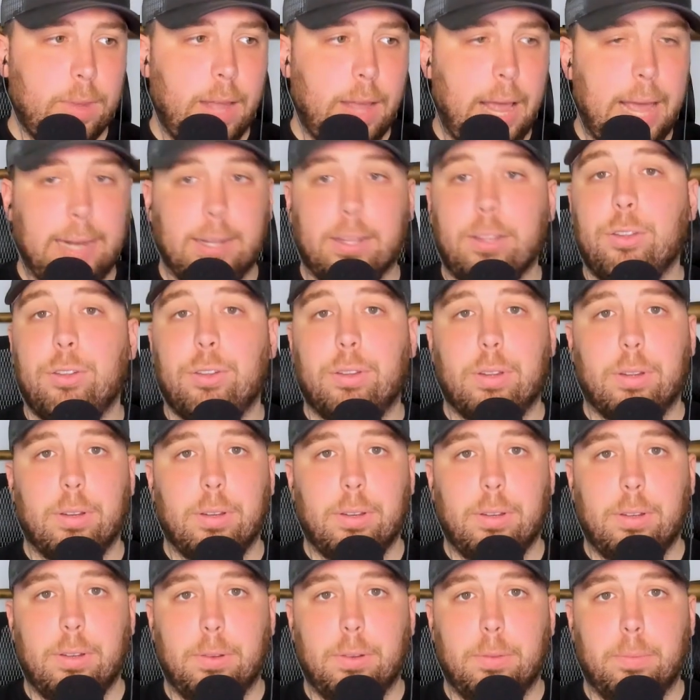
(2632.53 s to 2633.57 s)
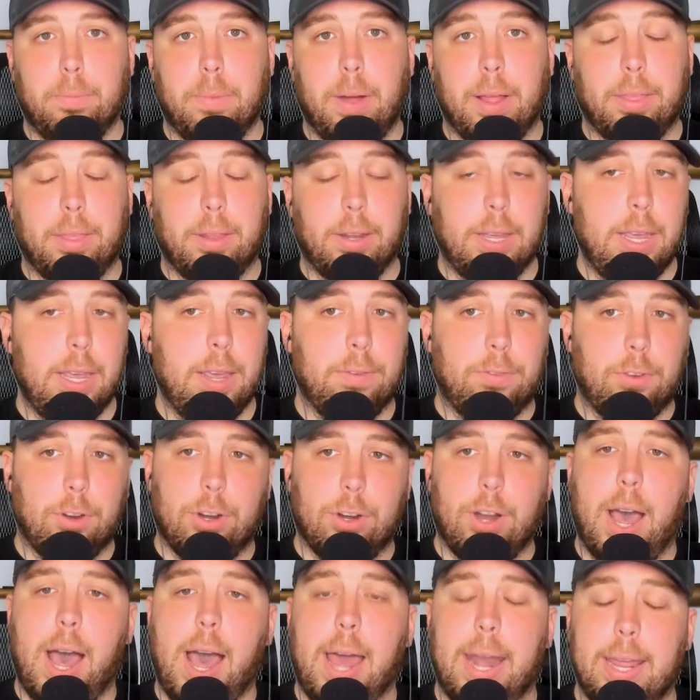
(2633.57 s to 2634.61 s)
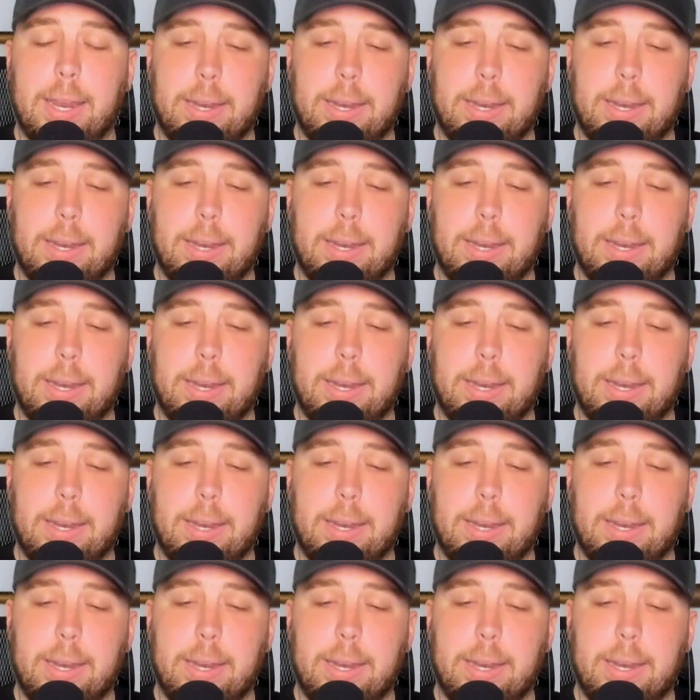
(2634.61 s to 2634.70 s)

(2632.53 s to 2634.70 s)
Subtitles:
at least monthly if you're not,